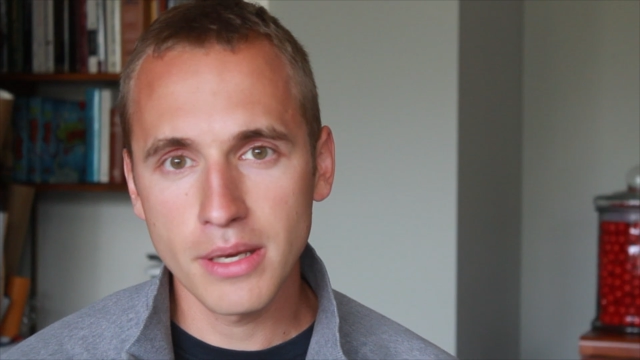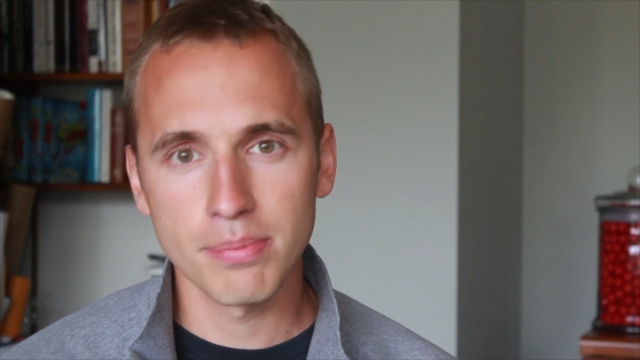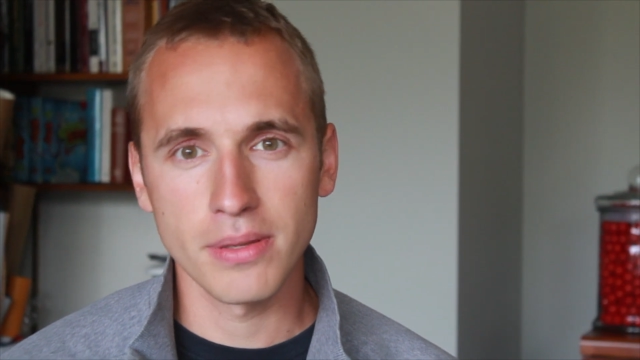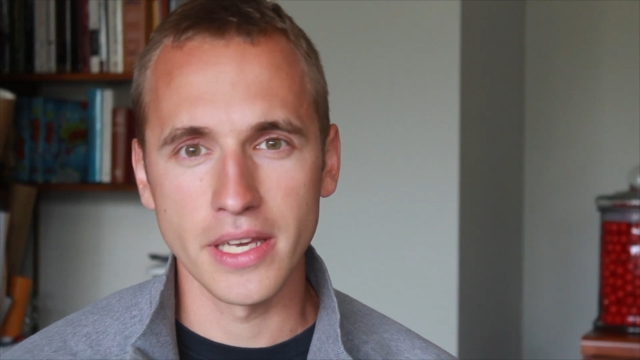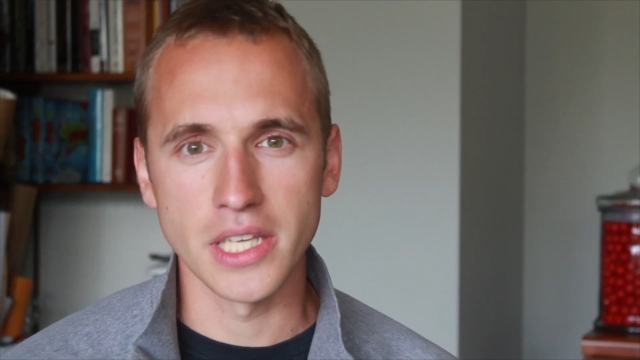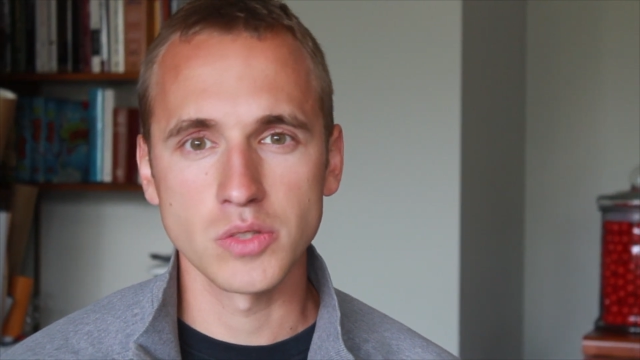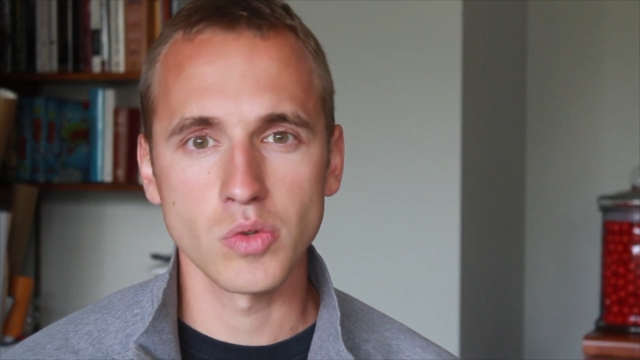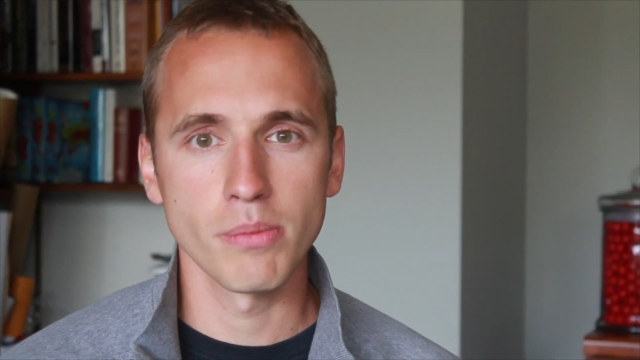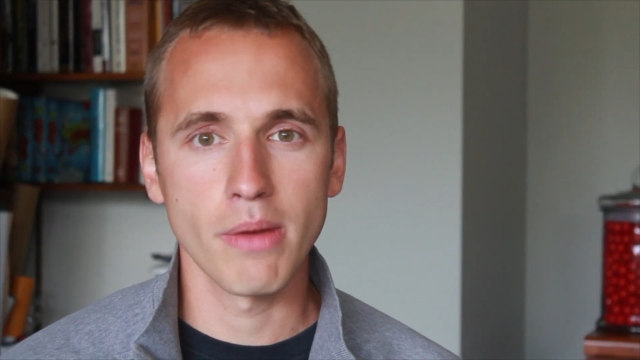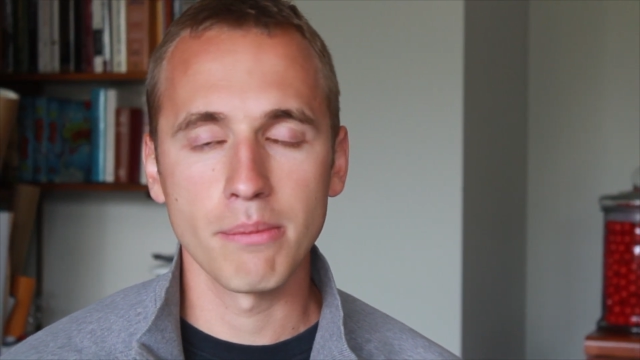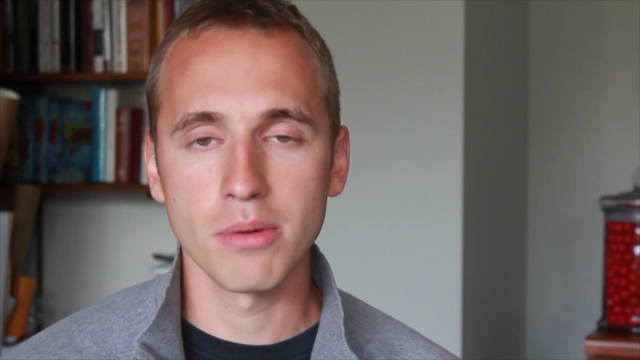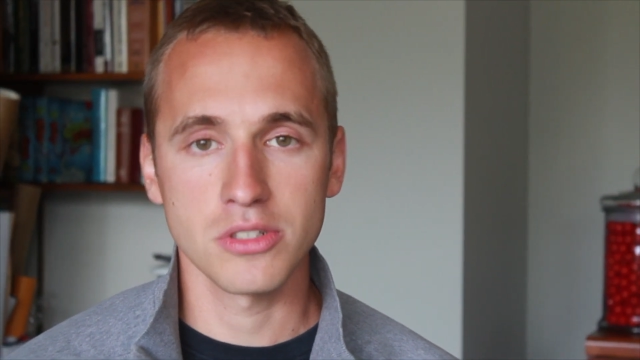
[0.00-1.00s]
be a place where
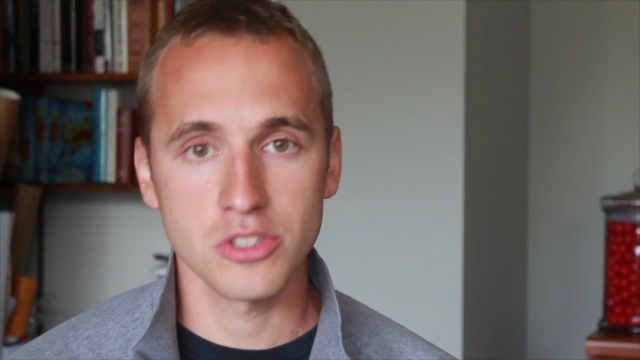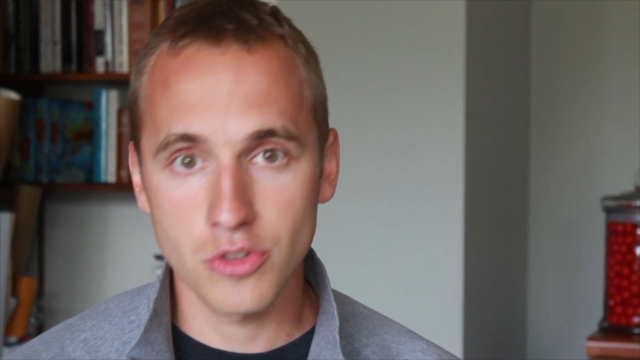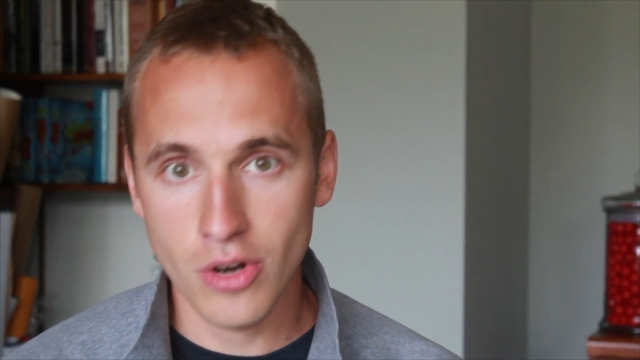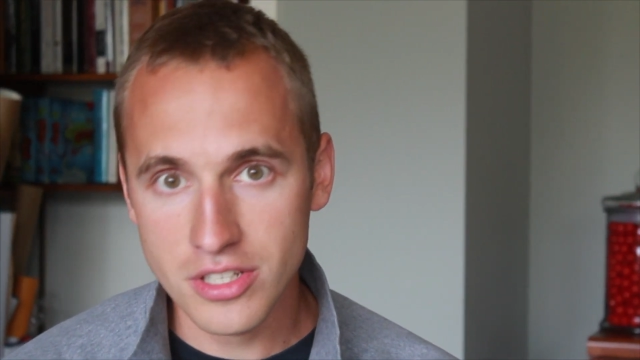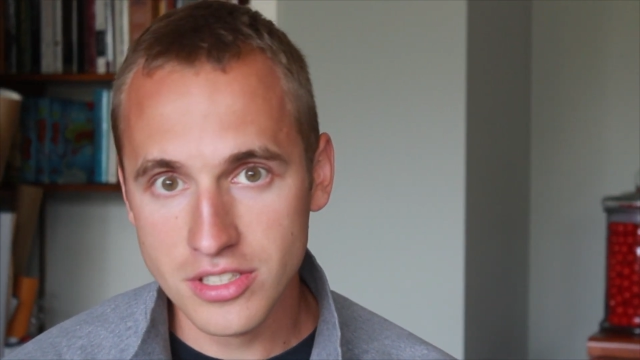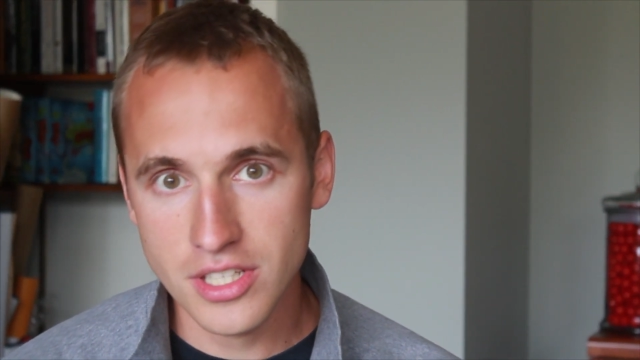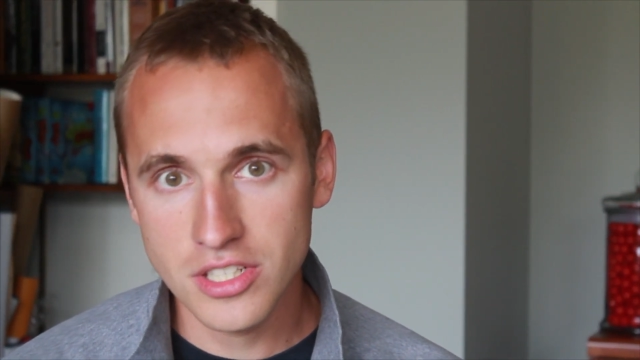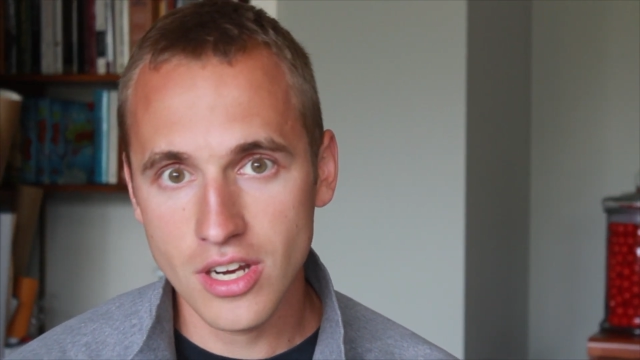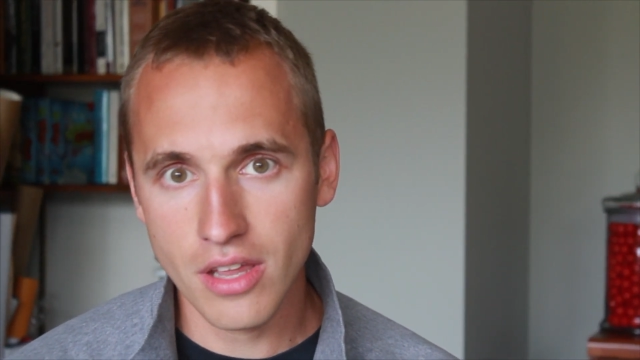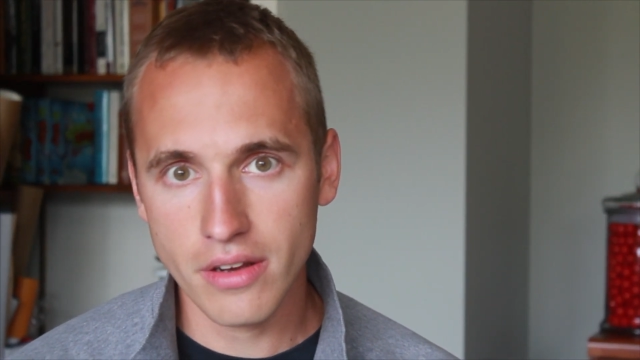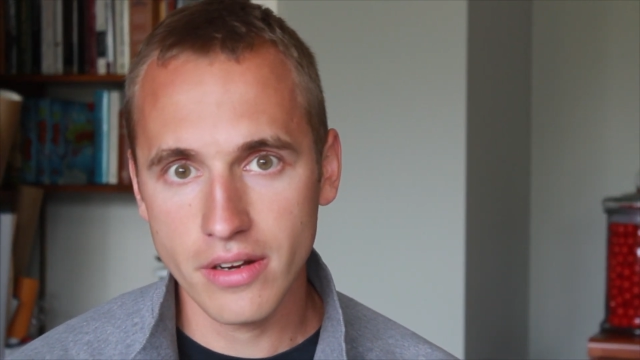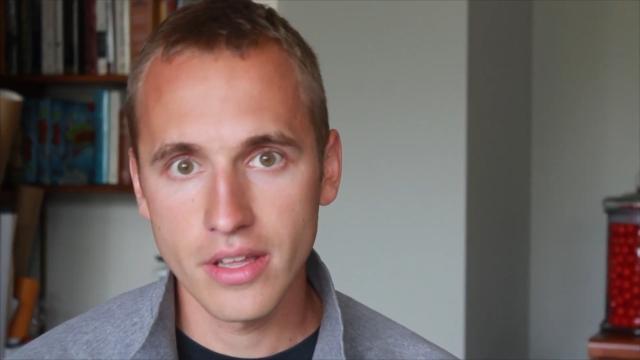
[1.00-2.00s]
members trust each
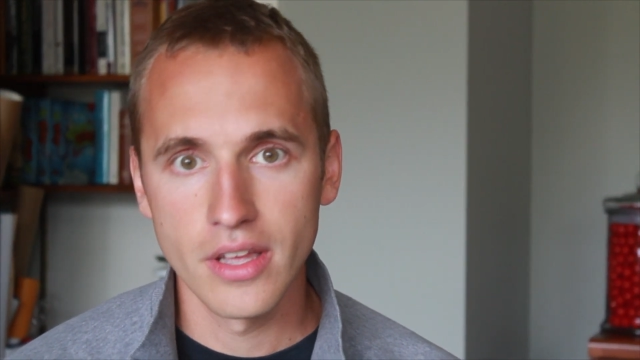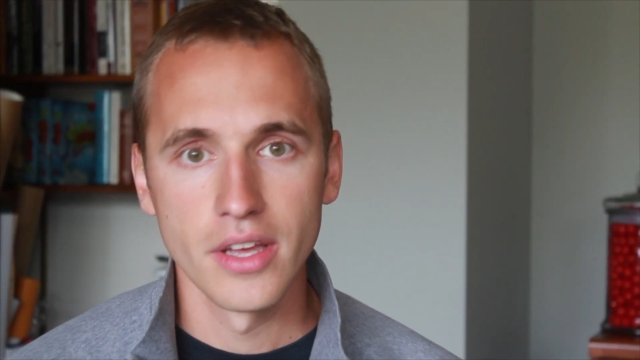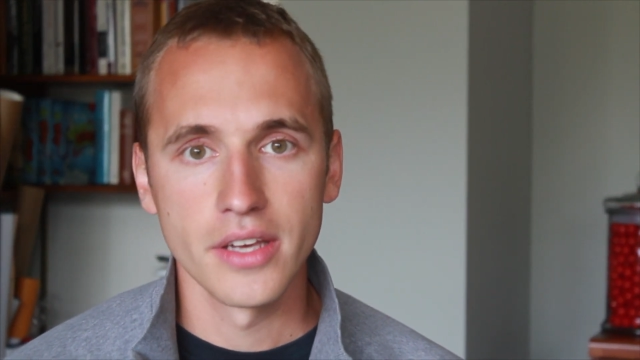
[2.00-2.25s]
other,